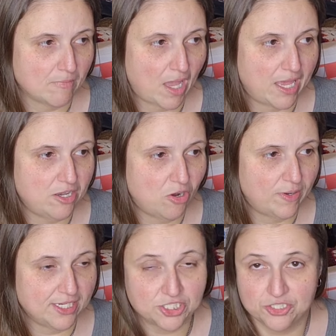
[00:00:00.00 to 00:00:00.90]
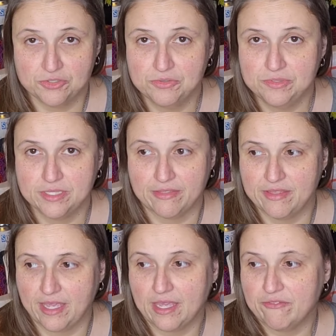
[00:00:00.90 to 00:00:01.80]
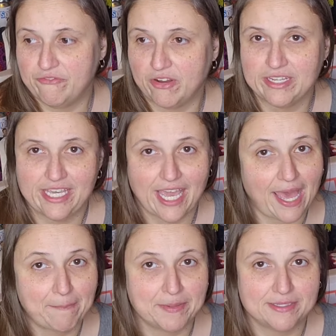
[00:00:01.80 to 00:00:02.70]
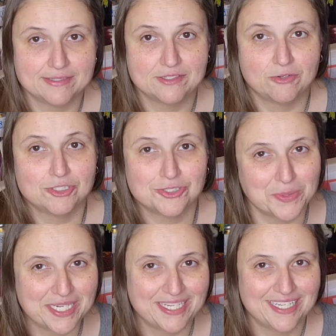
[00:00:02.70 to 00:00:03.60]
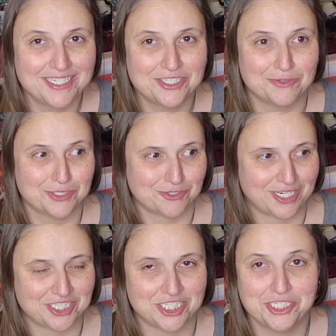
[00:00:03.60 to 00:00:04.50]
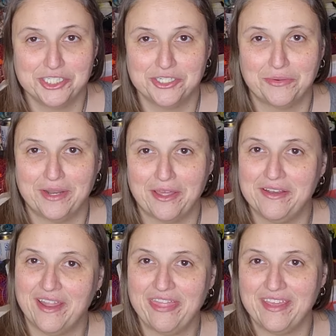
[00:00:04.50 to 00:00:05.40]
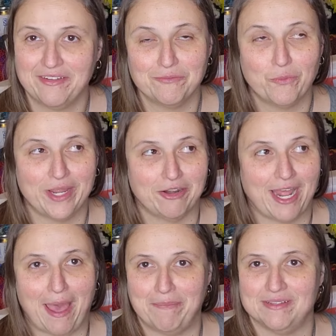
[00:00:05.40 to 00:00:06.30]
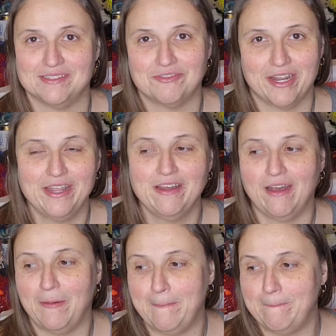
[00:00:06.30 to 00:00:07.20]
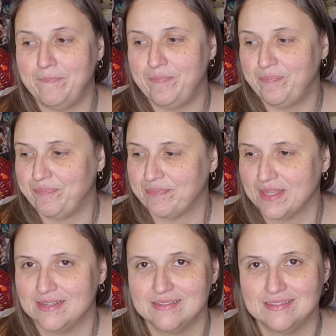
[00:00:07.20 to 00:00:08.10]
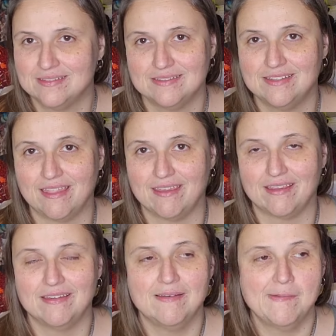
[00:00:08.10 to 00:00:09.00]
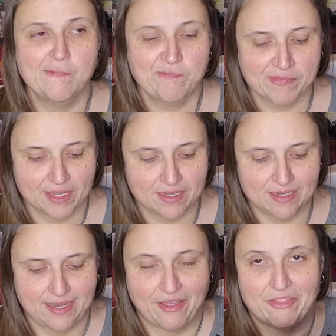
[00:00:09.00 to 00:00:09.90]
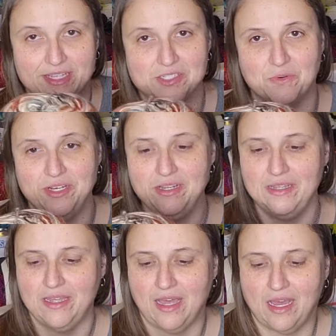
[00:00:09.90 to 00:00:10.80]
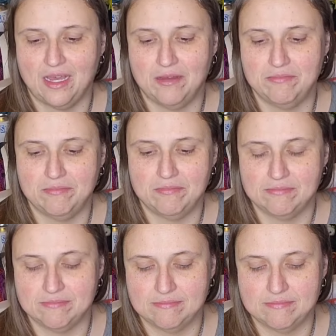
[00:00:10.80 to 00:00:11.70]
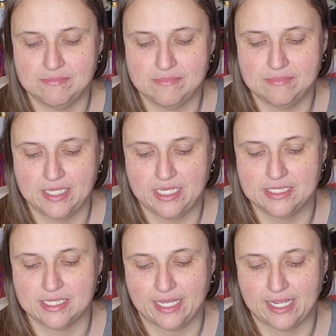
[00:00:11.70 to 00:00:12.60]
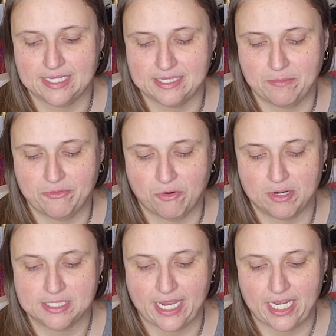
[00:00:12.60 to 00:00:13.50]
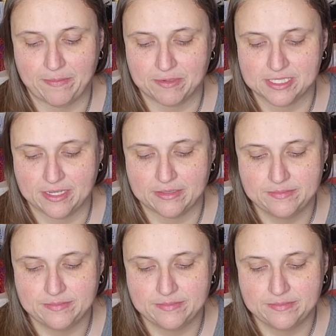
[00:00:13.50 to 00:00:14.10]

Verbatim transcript: and no issue. Nothing funky happens, no shrinkage, no stretchage, no, no nothing weird happens, right? Um nothing. Now this one um is like I said before, it's 80%